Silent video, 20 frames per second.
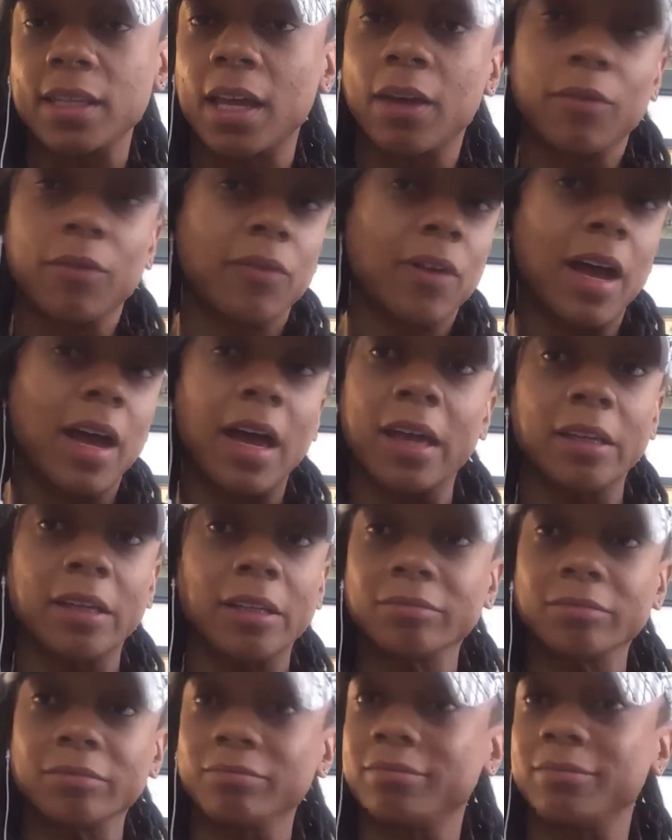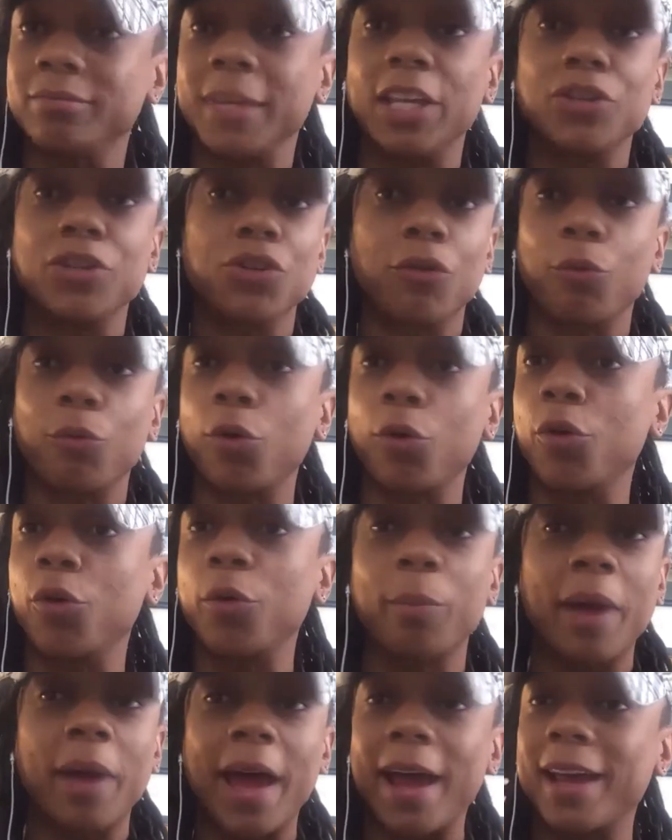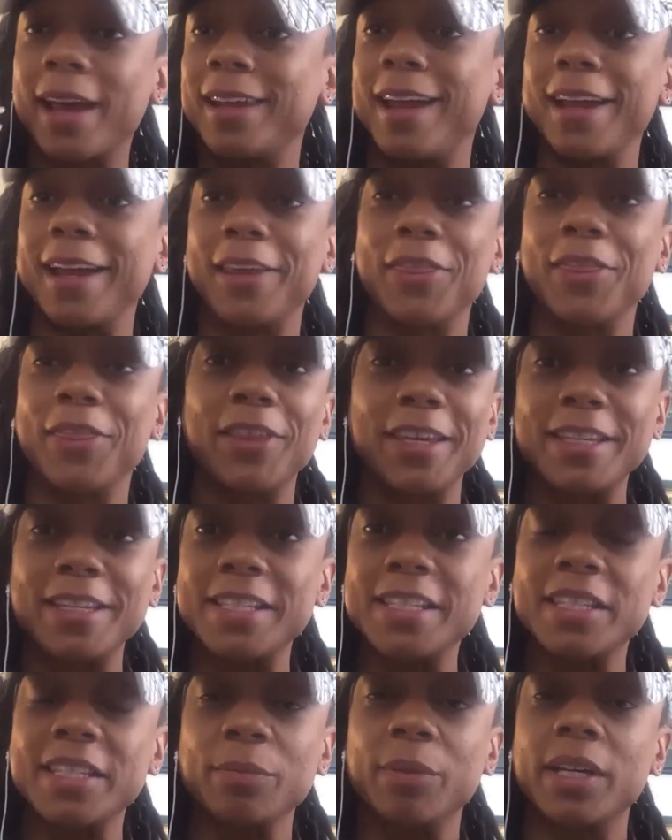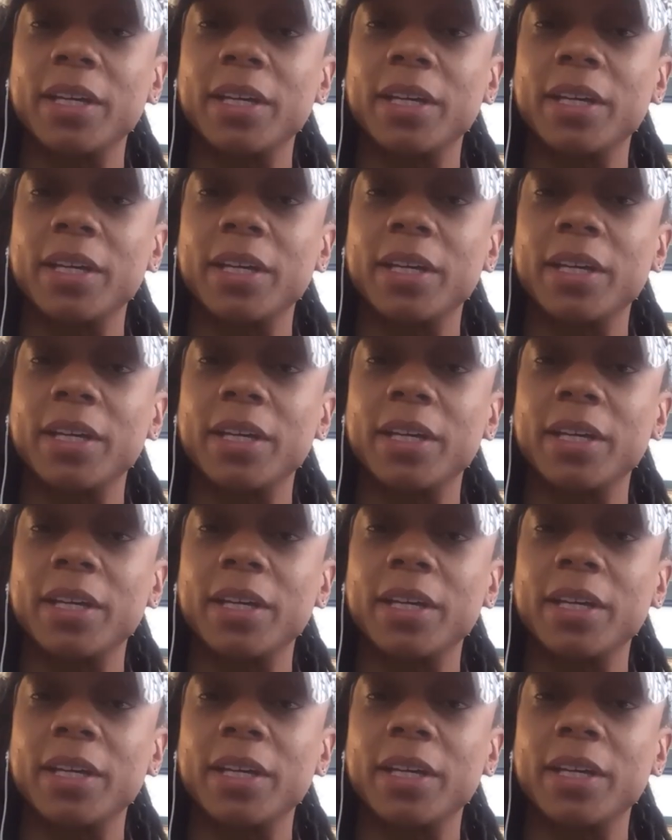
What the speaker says: I can grow back like this,